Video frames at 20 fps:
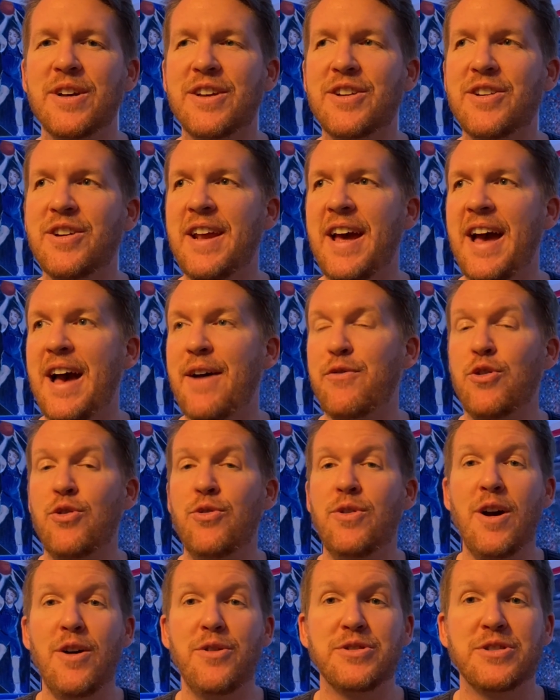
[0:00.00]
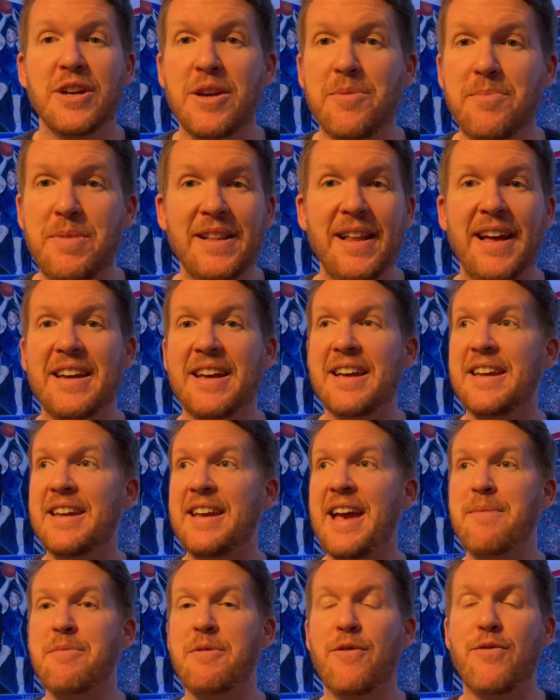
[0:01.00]
It could have, who knows, it could be like a
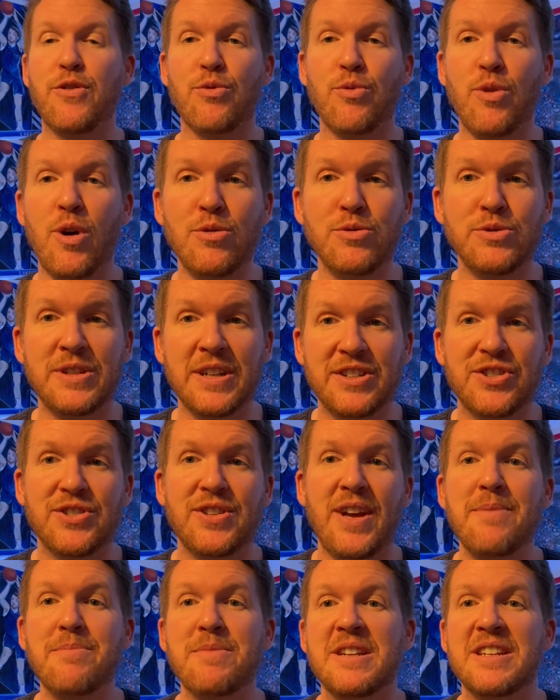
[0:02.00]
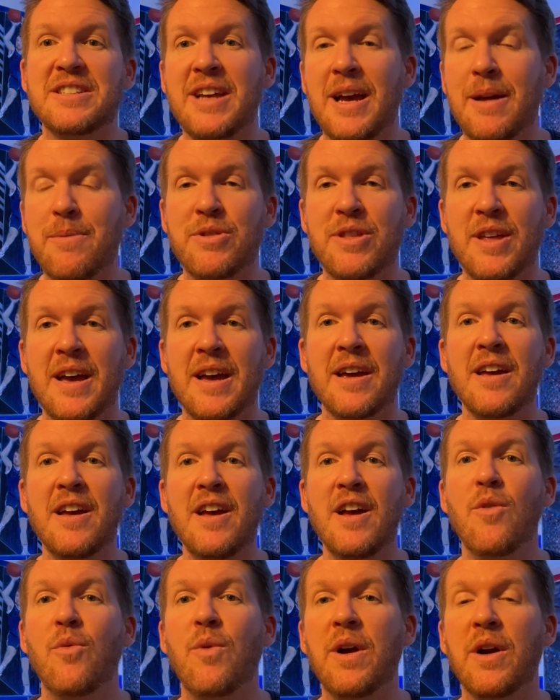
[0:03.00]
Game of Thrones excitement type thing
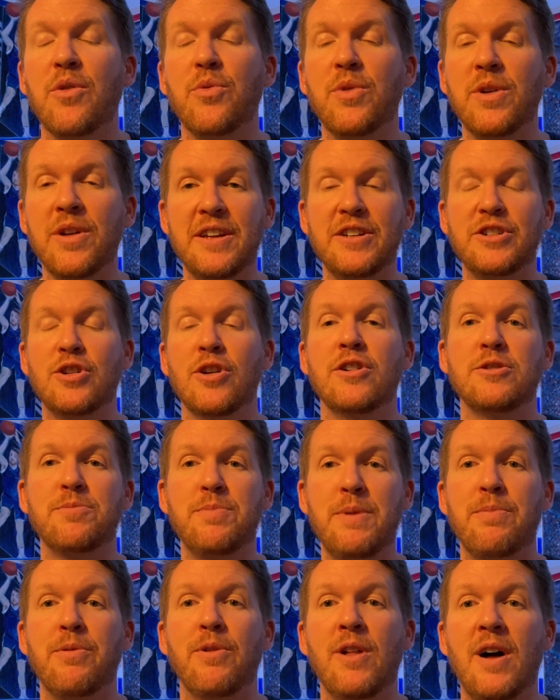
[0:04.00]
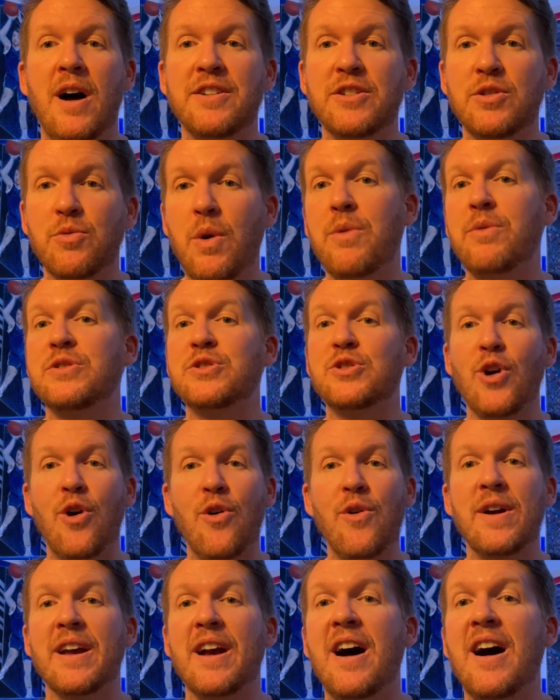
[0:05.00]
where it really turns people on to what was
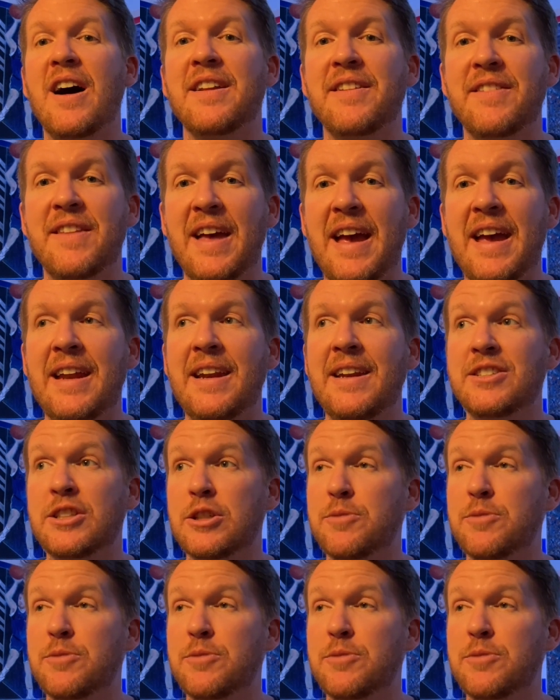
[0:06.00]
going on in the 80s.